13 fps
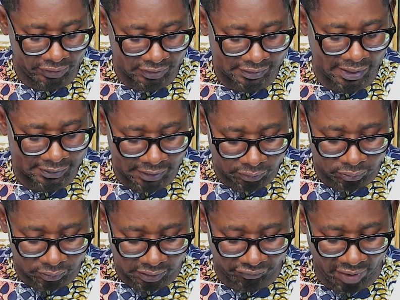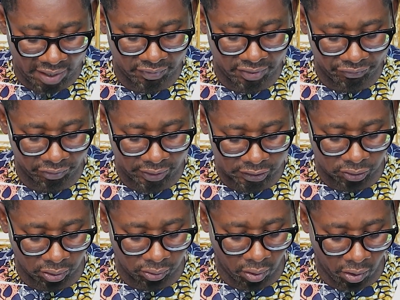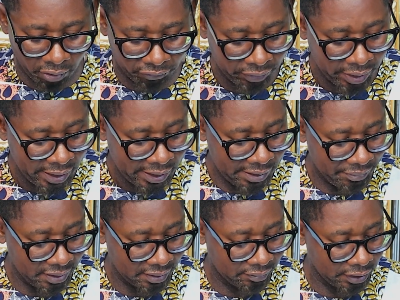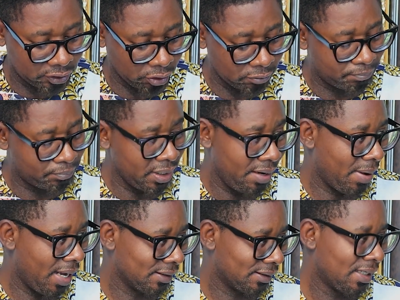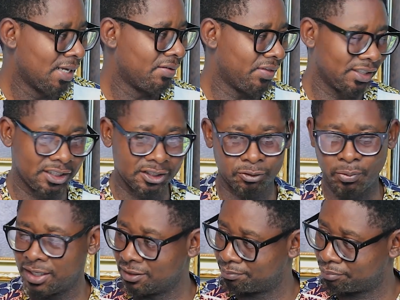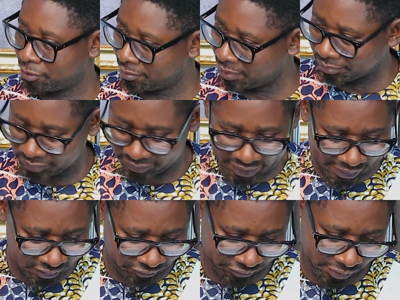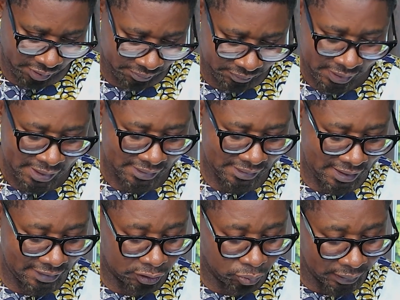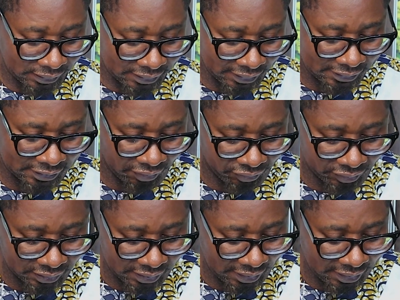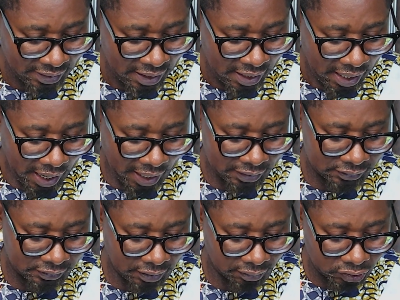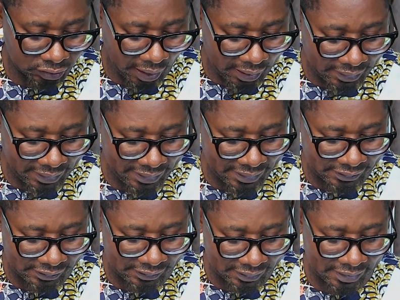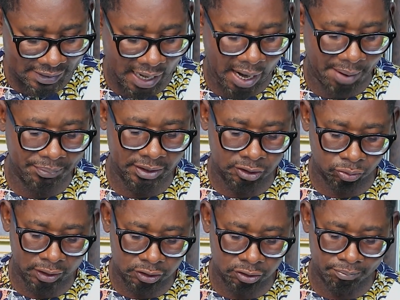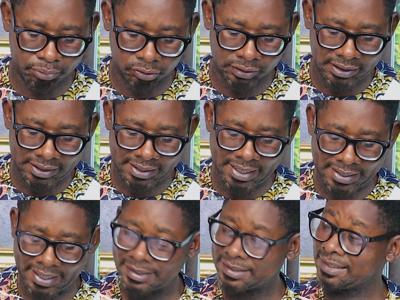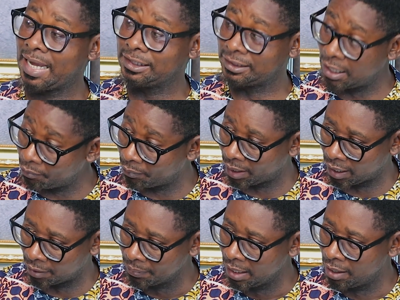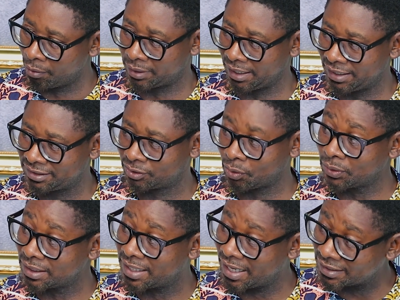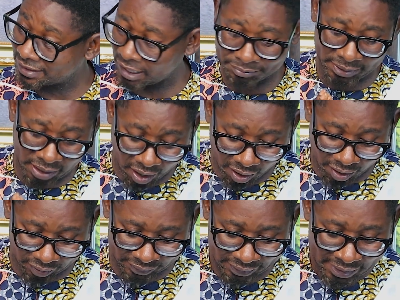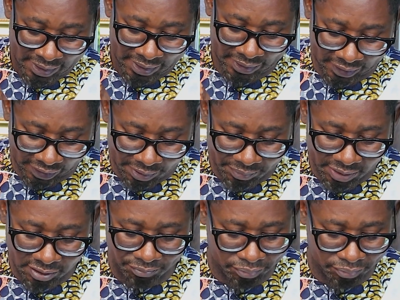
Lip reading: its executive and revocation of immigration papers. This is where the problem started from. Then in 2017, Zhongshan initiated arbitration proceeding against Nigeria. Okay, so the case has been on, claiming